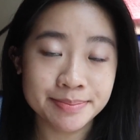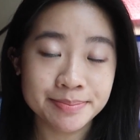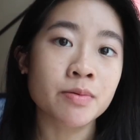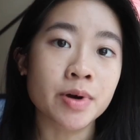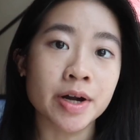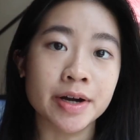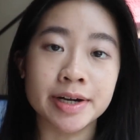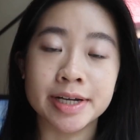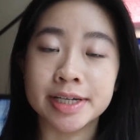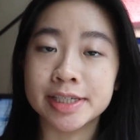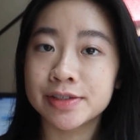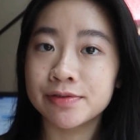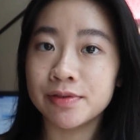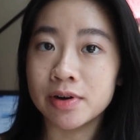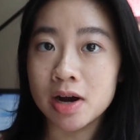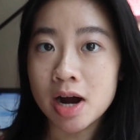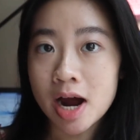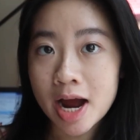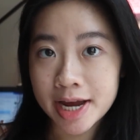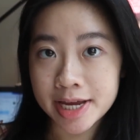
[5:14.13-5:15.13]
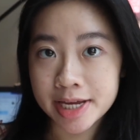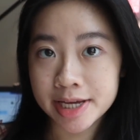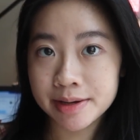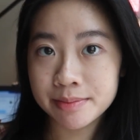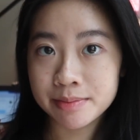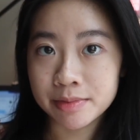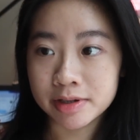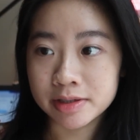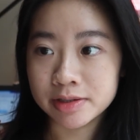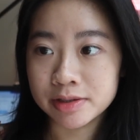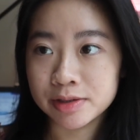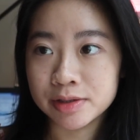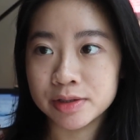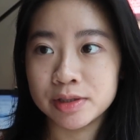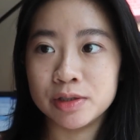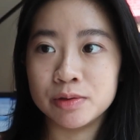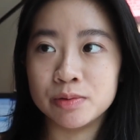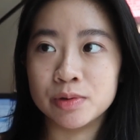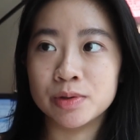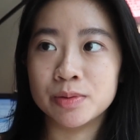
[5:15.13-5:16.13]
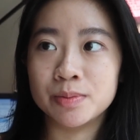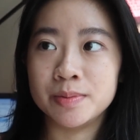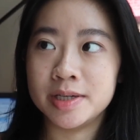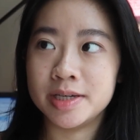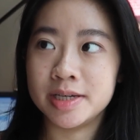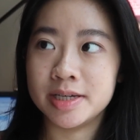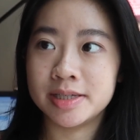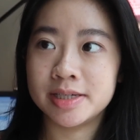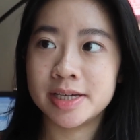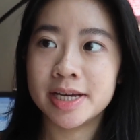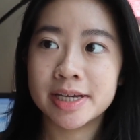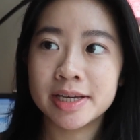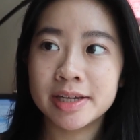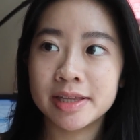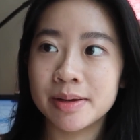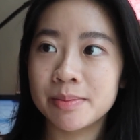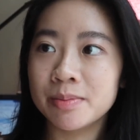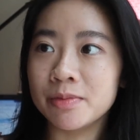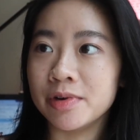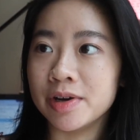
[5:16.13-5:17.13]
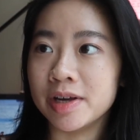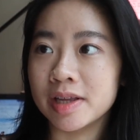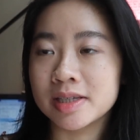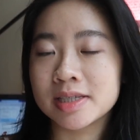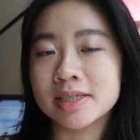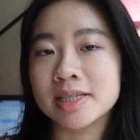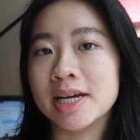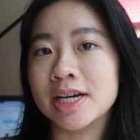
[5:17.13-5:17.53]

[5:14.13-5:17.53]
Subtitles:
whereas for IEM modules, you will be taking them with